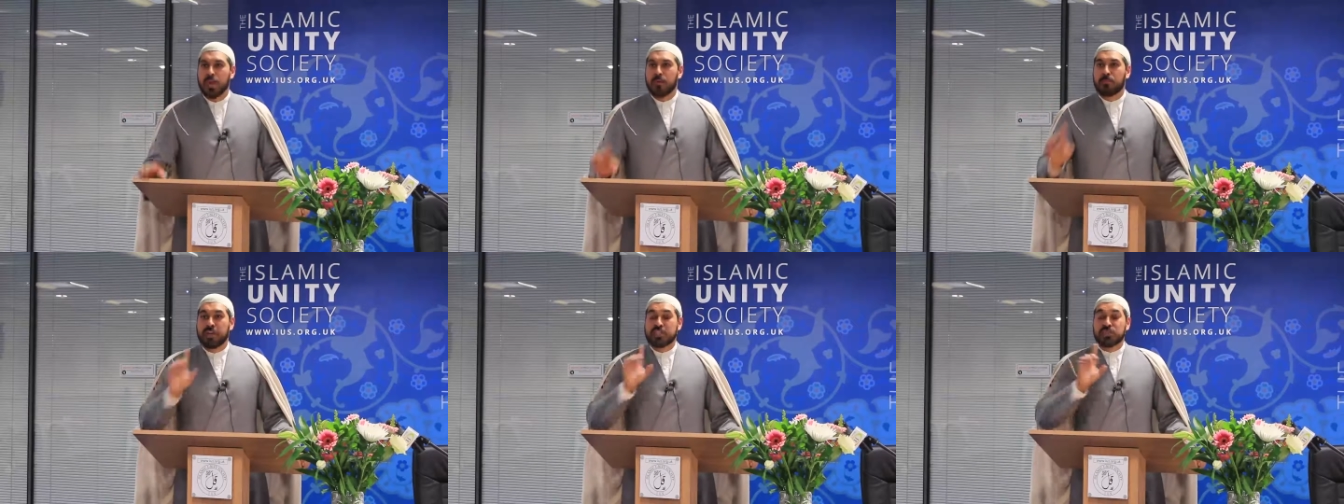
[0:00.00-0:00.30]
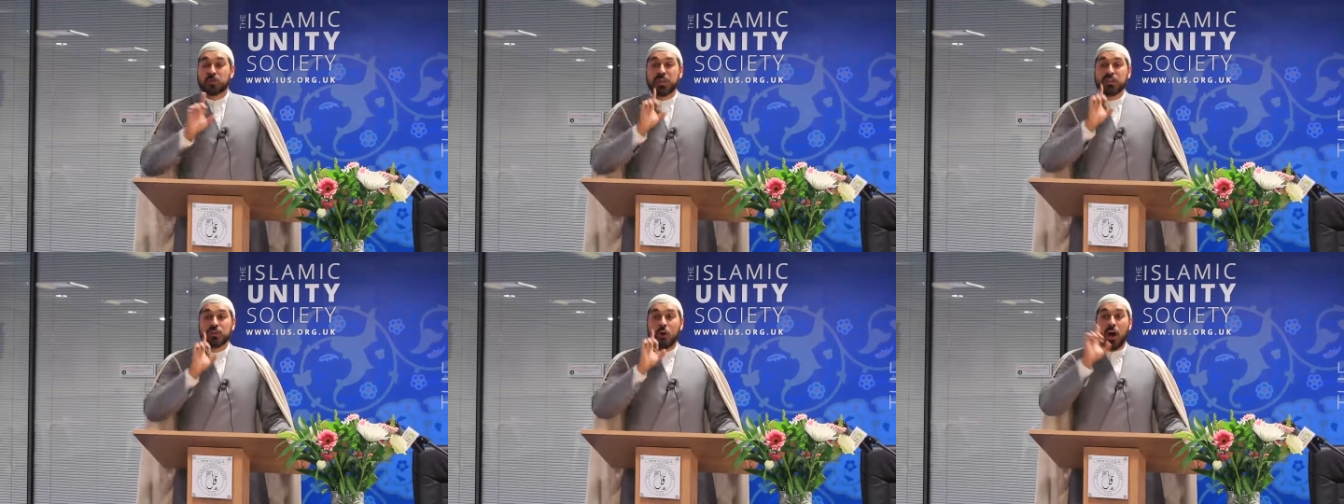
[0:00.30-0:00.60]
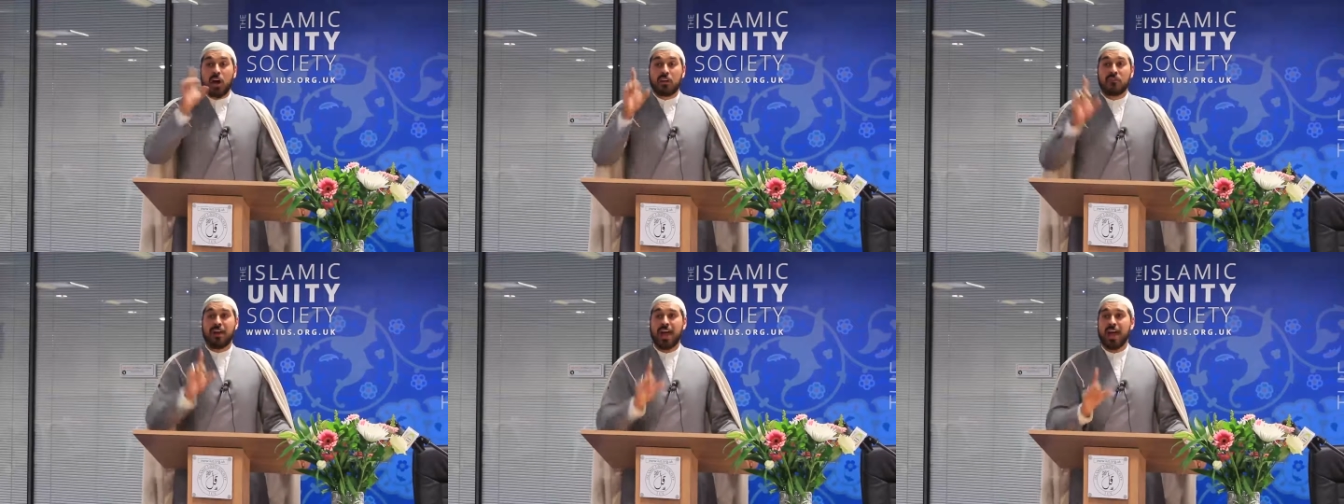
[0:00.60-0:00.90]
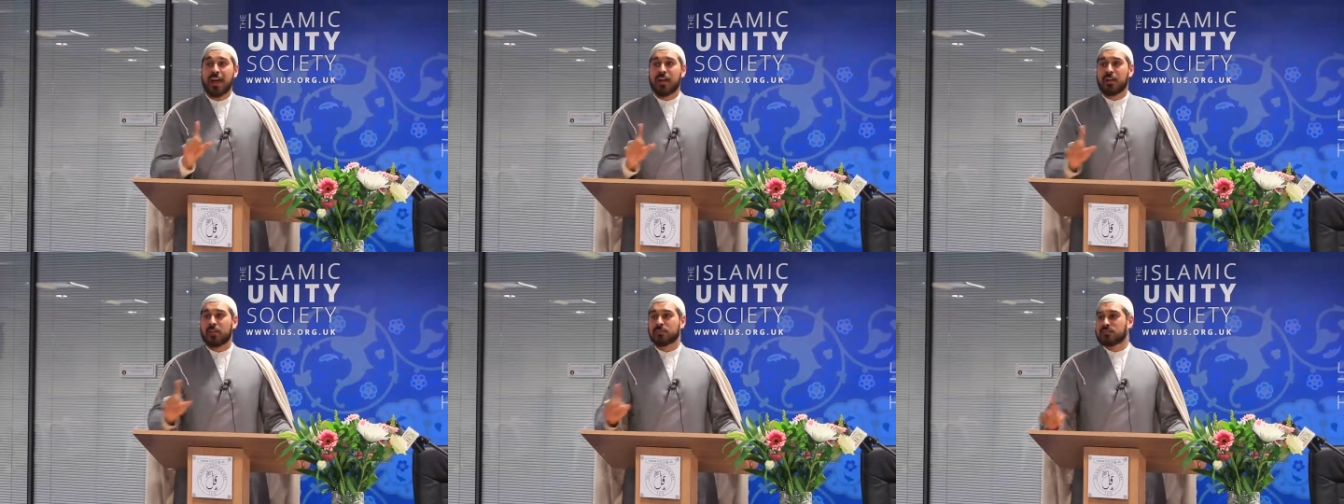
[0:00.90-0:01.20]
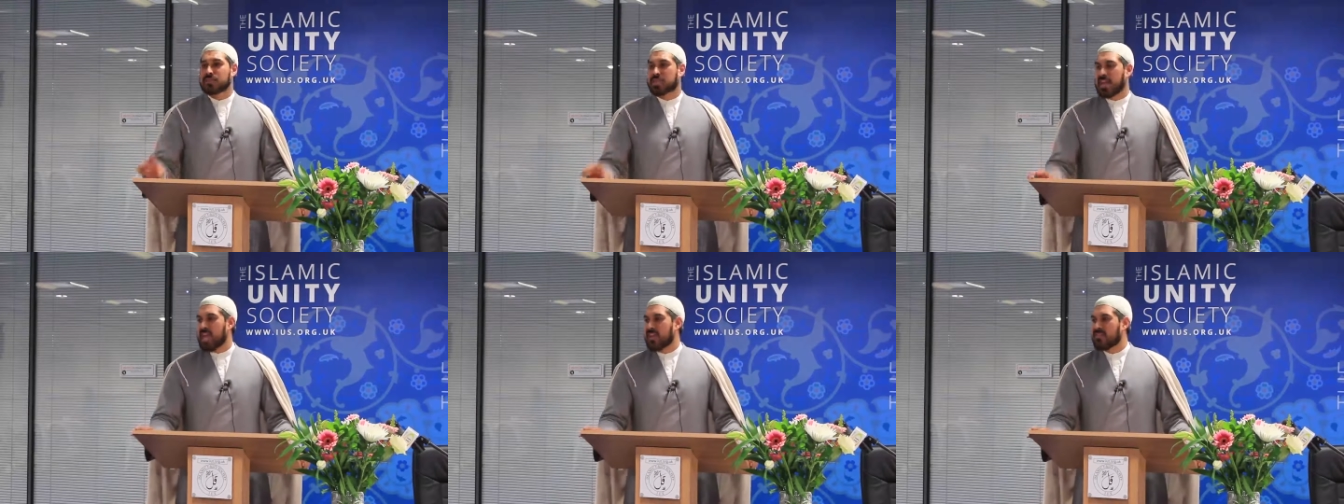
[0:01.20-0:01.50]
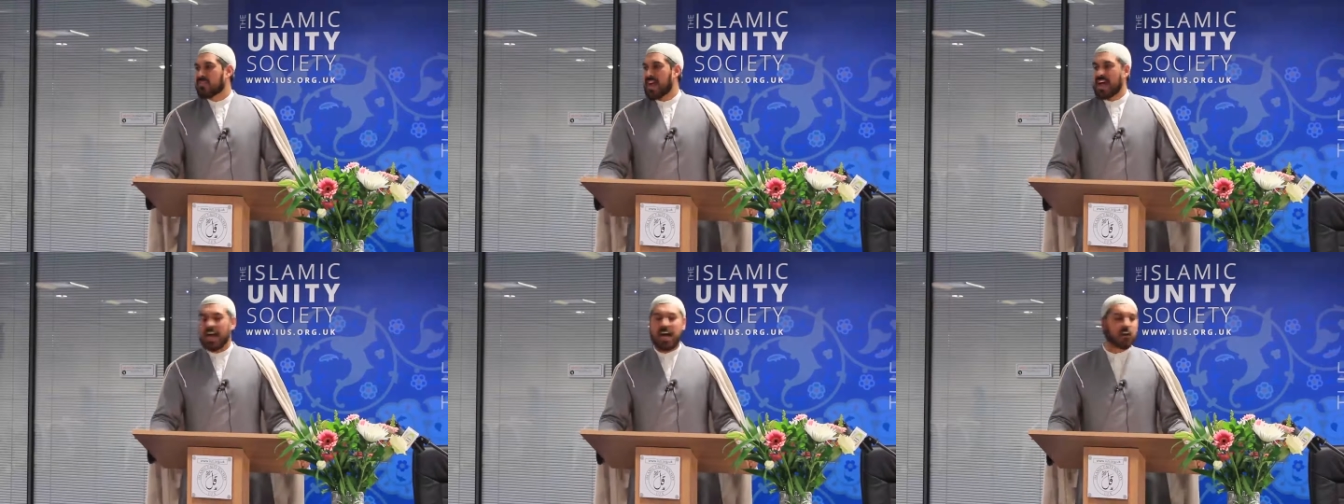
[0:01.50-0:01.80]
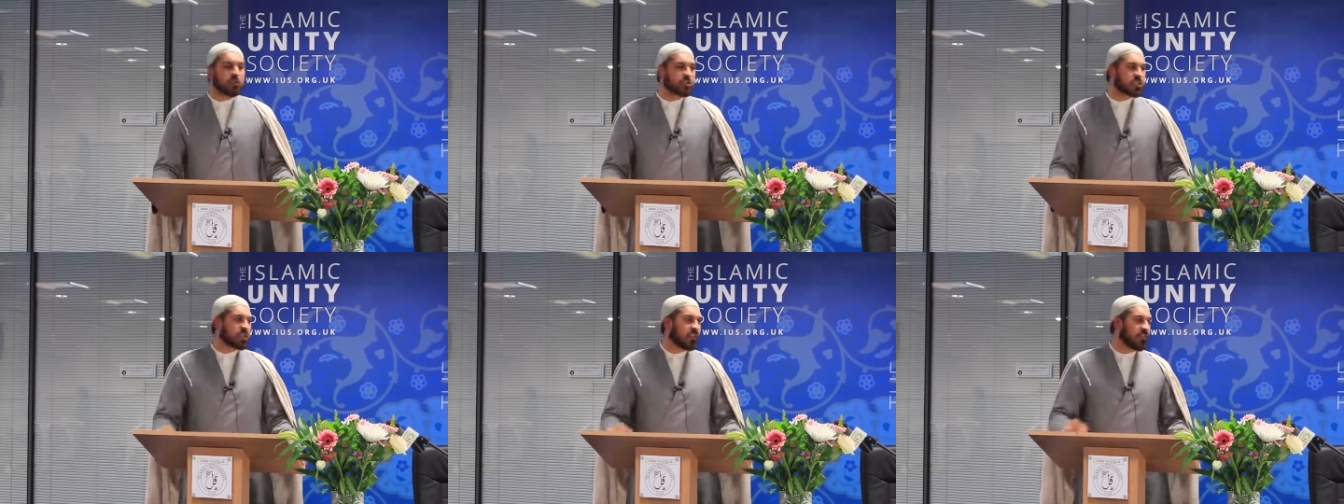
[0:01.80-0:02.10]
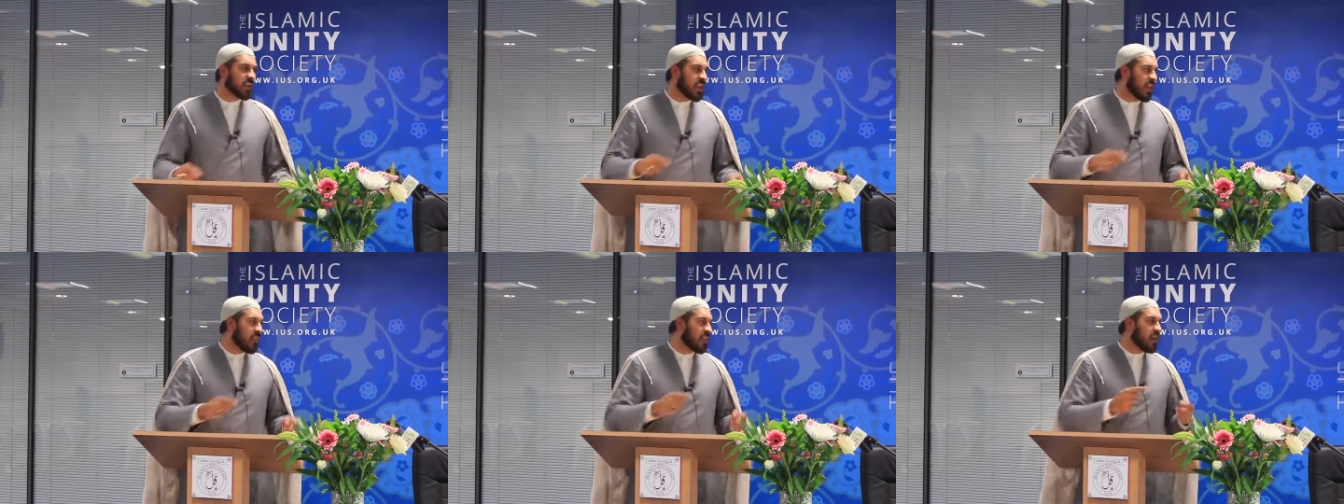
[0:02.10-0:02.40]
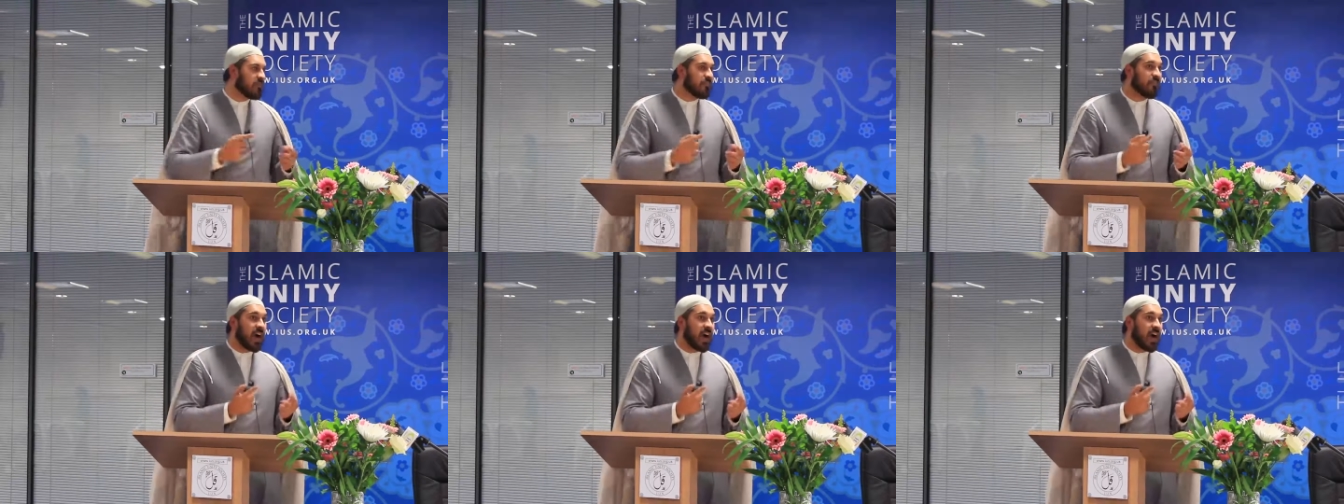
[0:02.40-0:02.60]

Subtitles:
But when you're around in the house of another,